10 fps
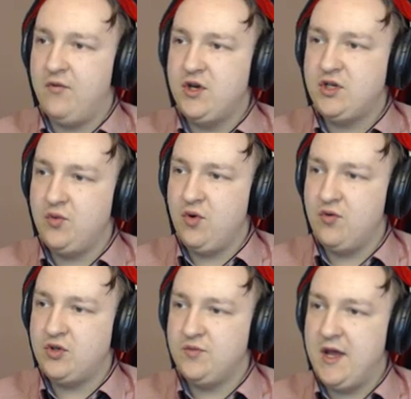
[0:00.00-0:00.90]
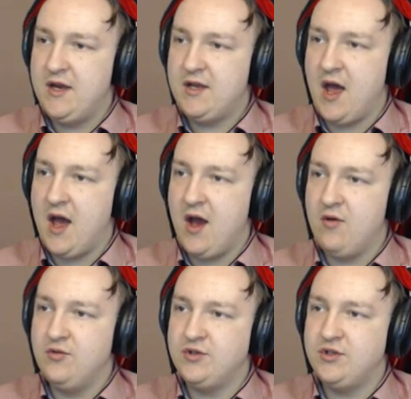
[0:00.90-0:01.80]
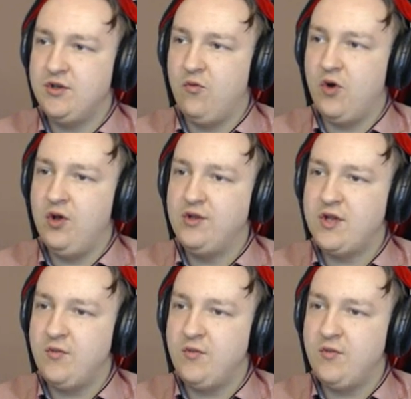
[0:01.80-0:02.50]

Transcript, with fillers: first I'm going to make the house, the walls,